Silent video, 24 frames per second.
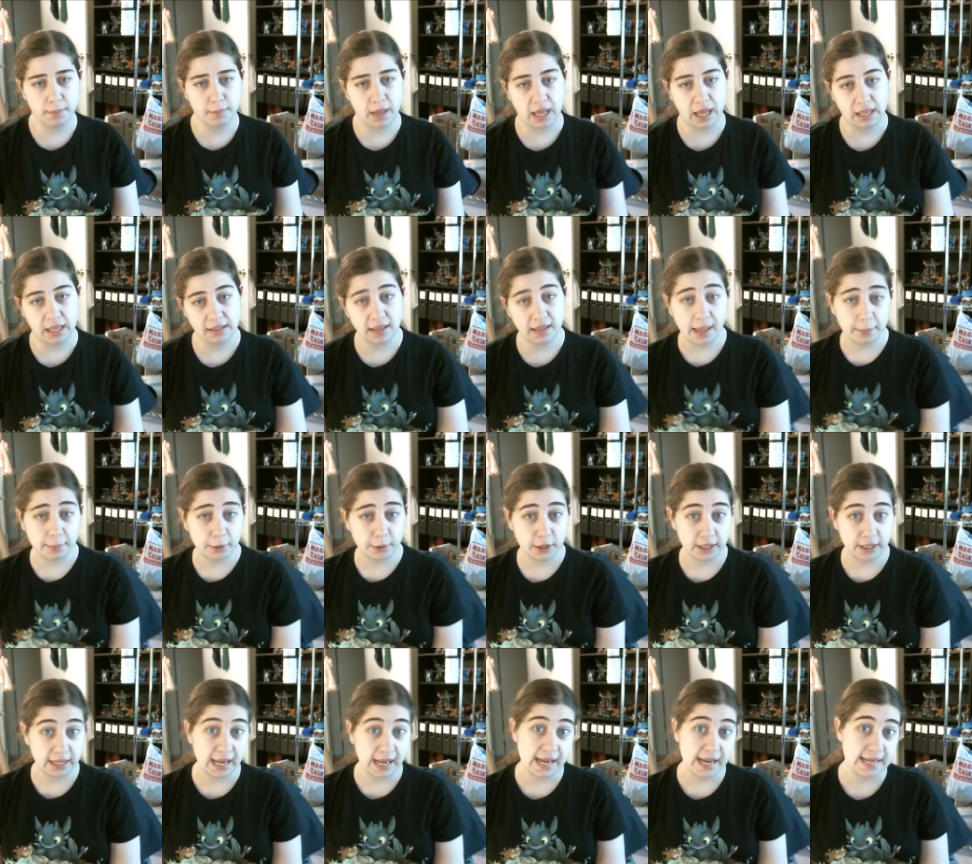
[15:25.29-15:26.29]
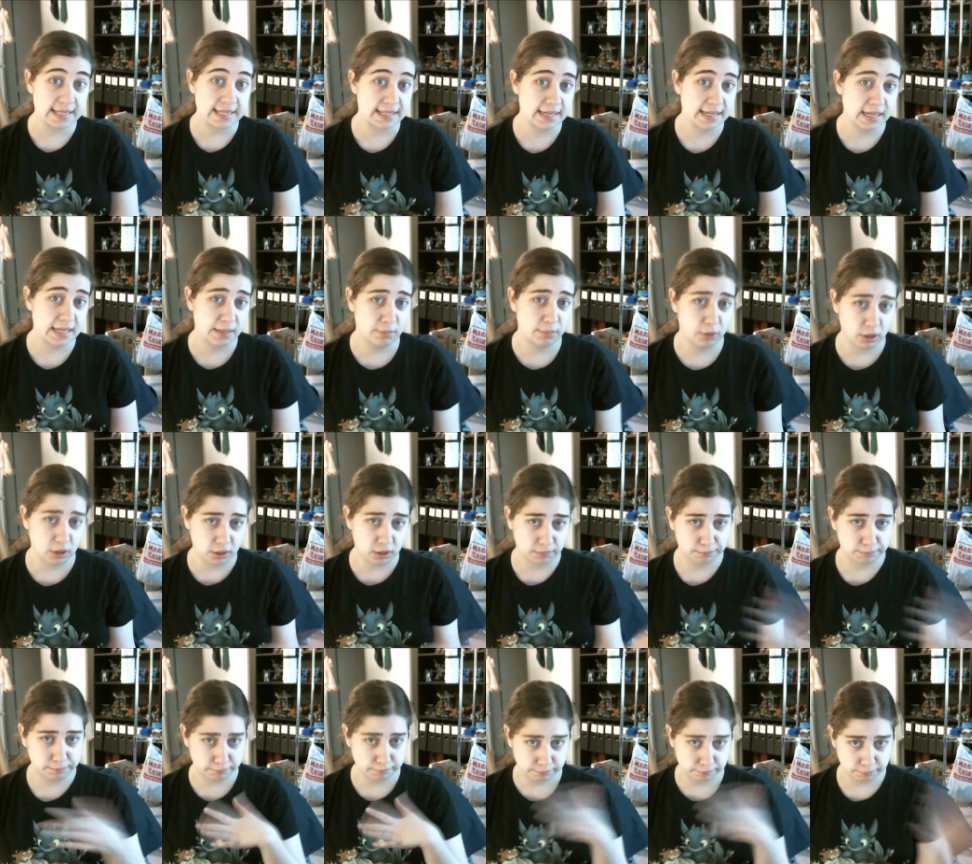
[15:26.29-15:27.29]
my library as an ebook
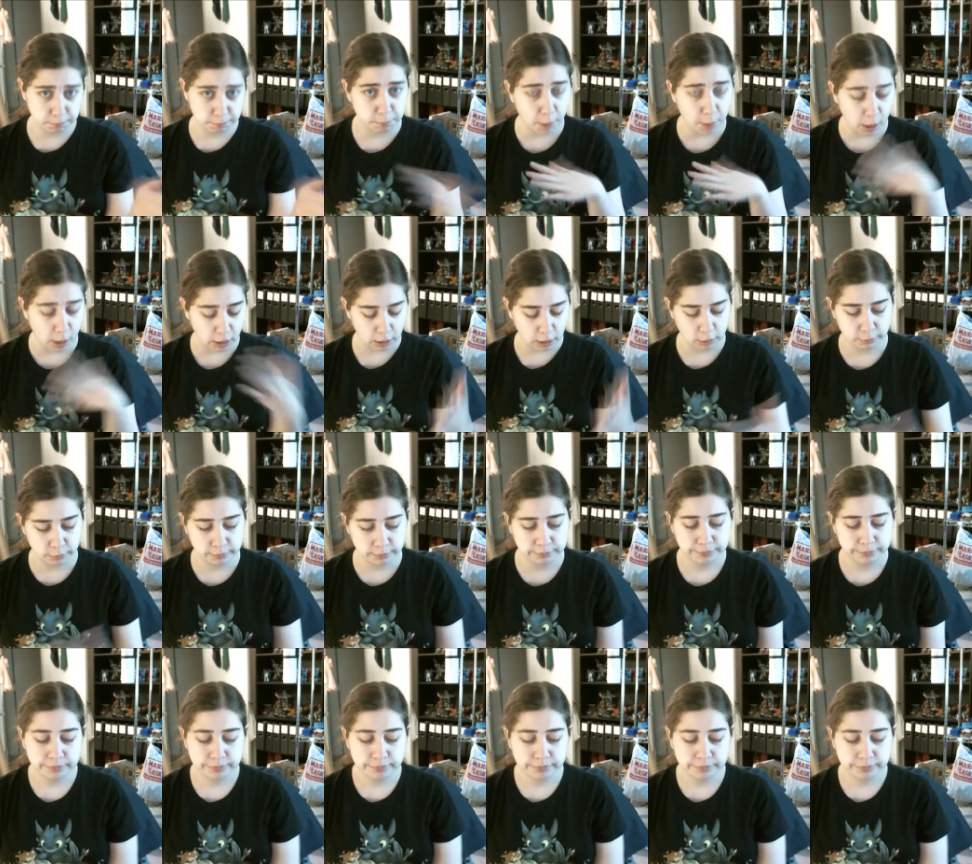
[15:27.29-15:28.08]
borrow.